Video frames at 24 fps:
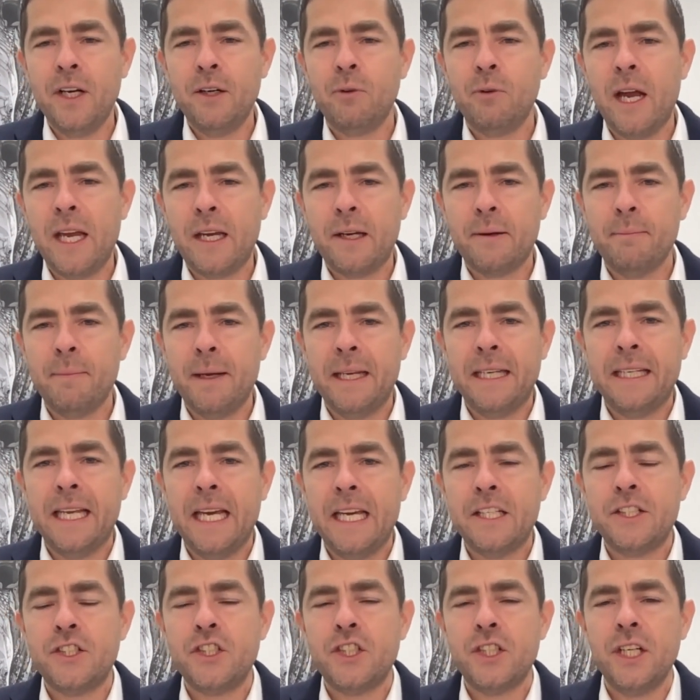
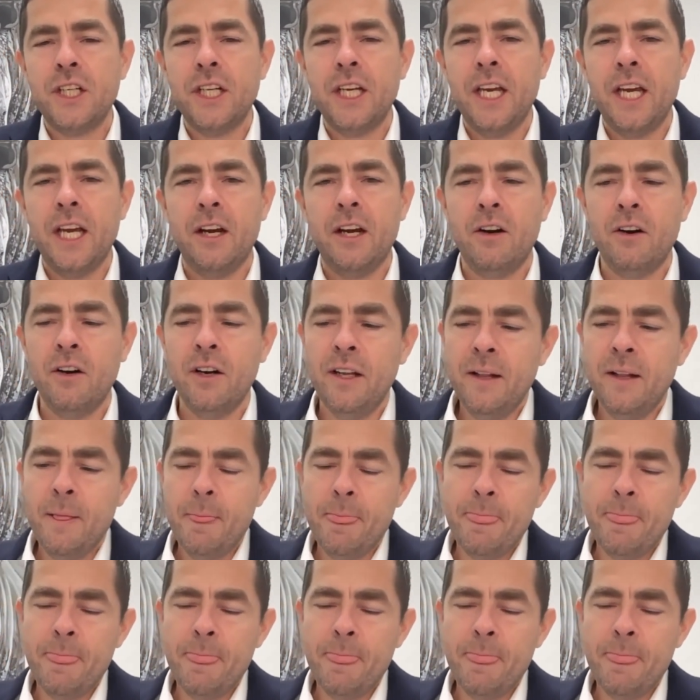recommendation here,